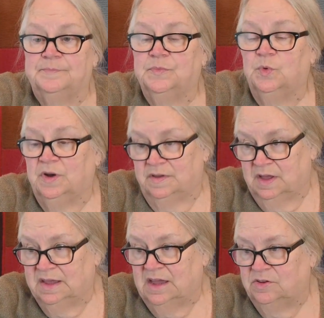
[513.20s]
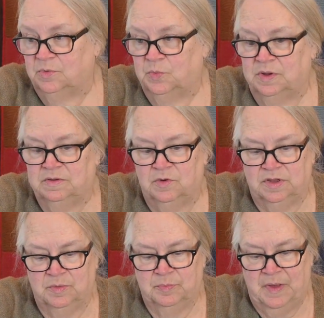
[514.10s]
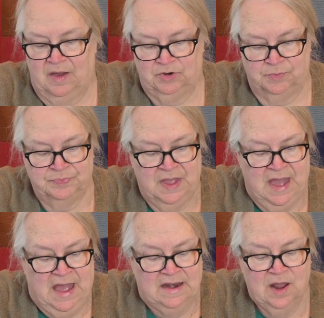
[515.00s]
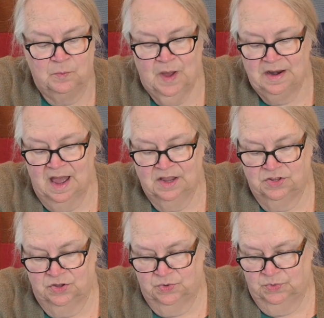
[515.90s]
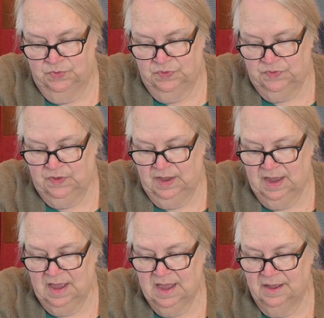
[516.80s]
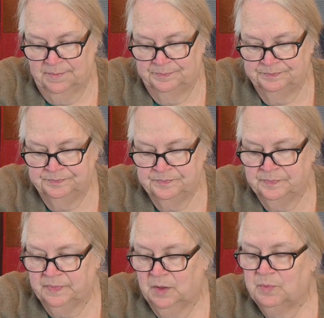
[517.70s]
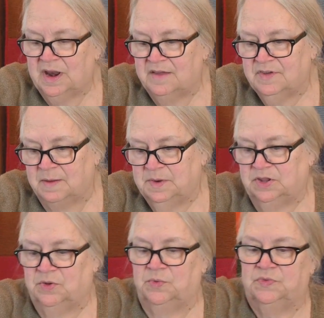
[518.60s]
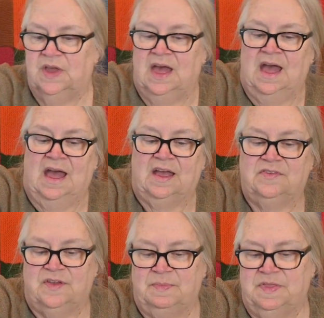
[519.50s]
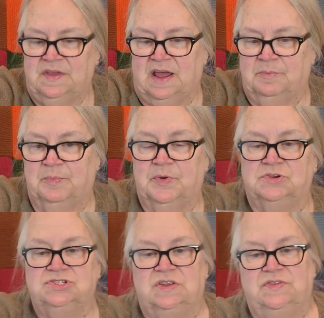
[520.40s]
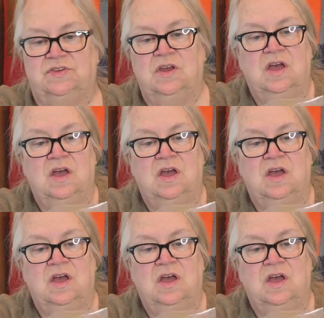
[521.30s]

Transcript: Or again, your wood or your powder. Now what I use, what I've come to use, is something that I purchased